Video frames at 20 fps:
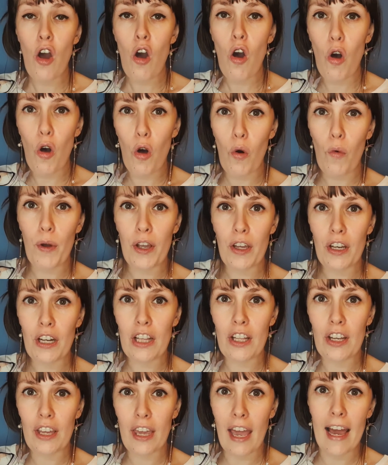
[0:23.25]
all we're going to
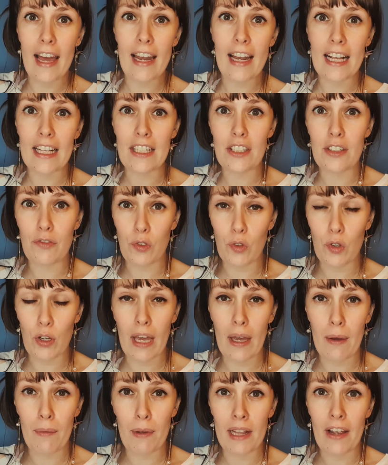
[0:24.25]
look at is the
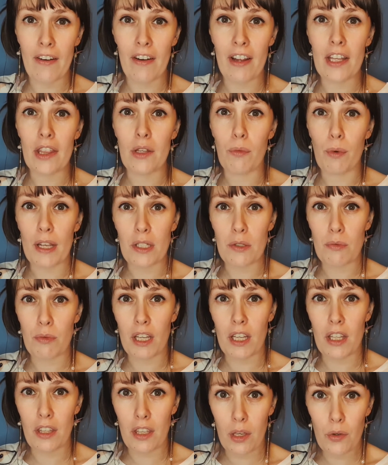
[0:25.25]
vocabulary and the ways we
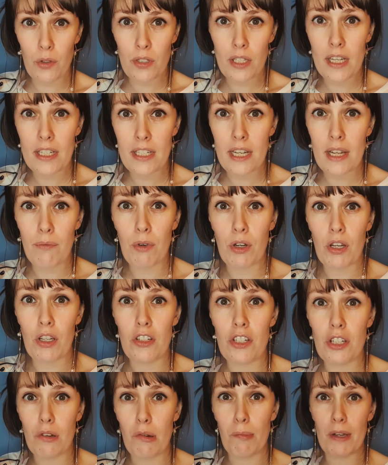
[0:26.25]
can use it, and we're going
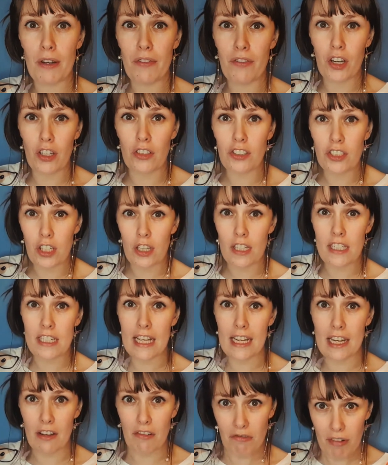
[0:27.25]
to do a bit of
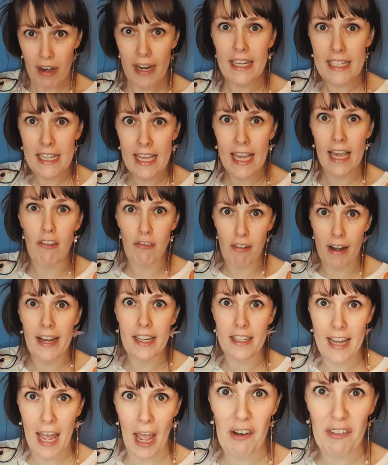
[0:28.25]
consolidating right here, right
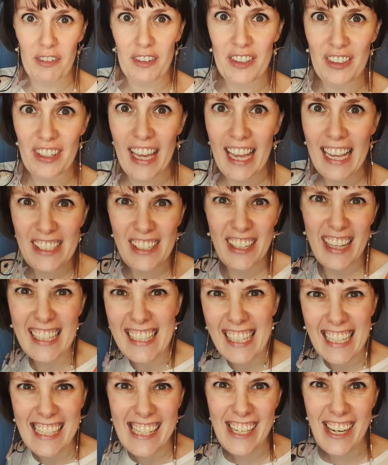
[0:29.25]
now. Okay, so let's
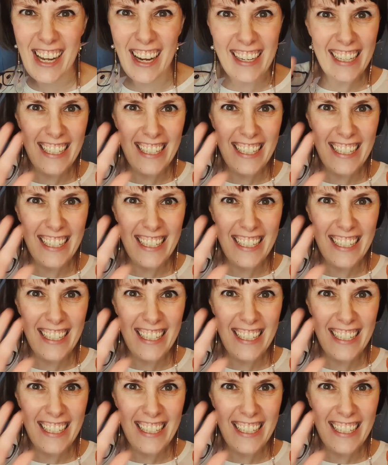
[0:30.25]
get started.